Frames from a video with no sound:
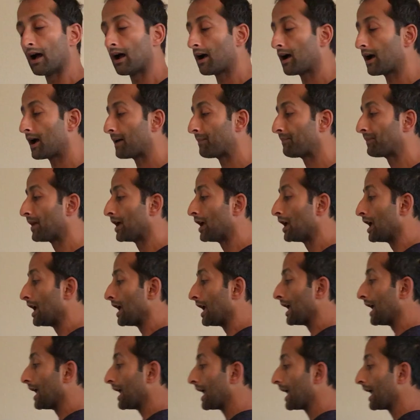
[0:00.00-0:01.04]

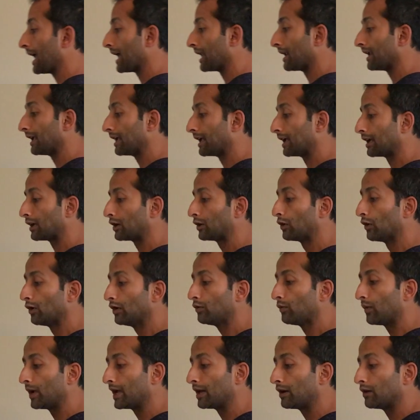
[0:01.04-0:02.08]
and a
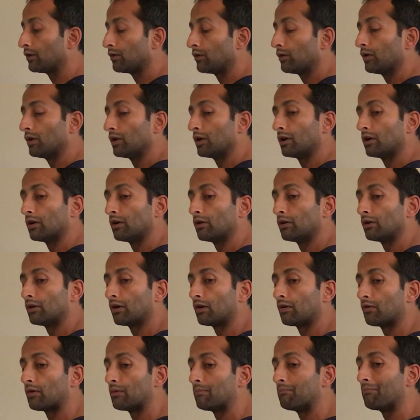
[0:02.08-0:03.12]
good way to
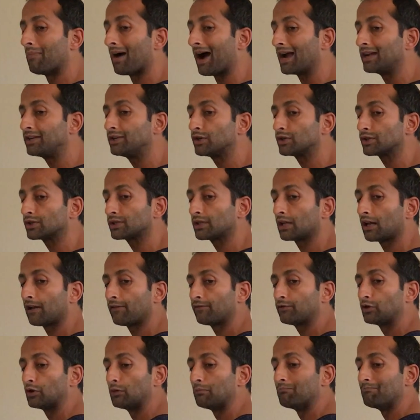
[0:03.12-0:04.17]
remind
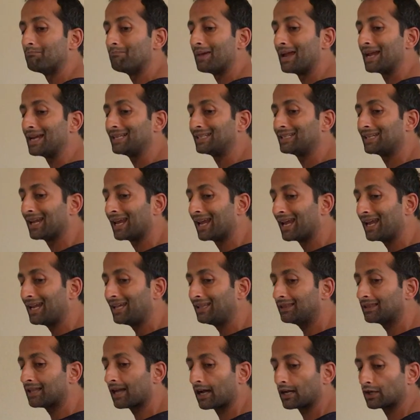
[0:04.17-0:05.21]
yourself to
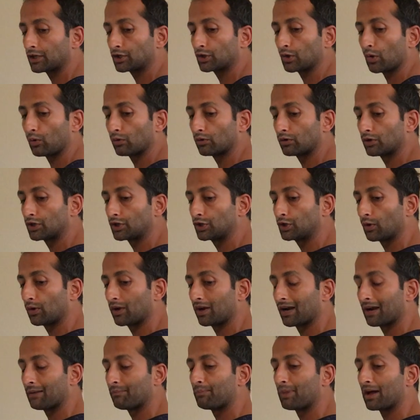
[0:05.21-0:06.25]
maintain that shoulder
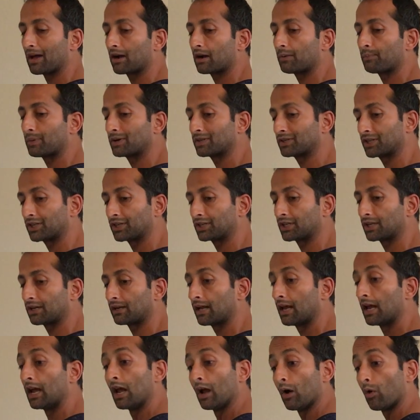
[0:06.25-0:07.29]
joint in a better
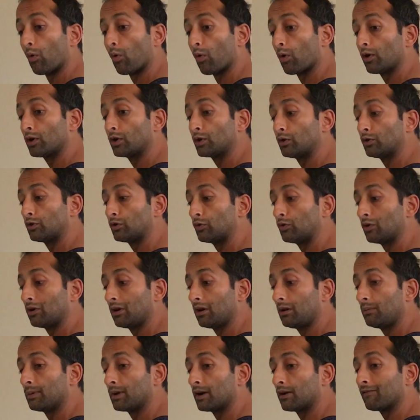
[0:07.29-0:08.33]
position, or to do a
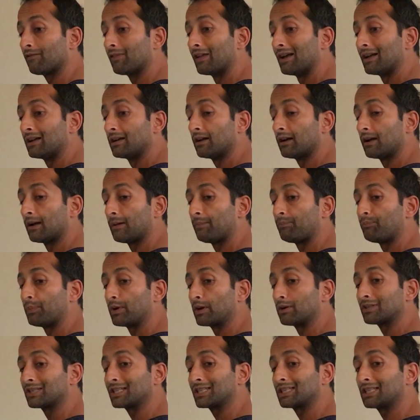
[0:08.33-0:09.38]
little bit
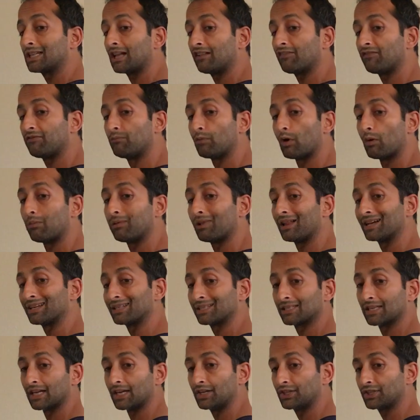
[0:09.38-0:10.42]
of
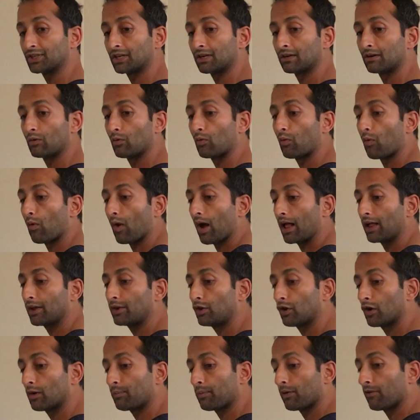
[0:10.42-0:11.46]
self-mobilization while
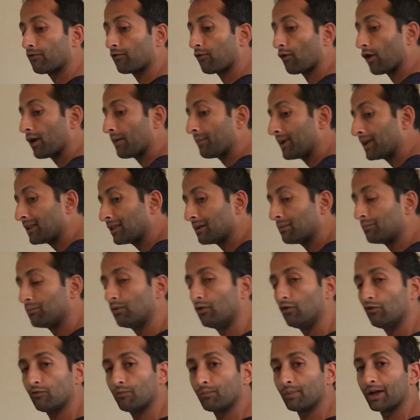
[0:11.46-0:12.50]
you're performing the
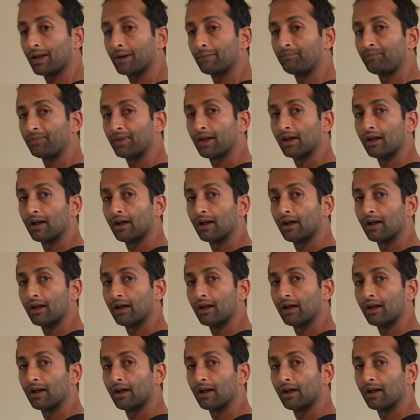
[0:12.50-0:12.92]
movement,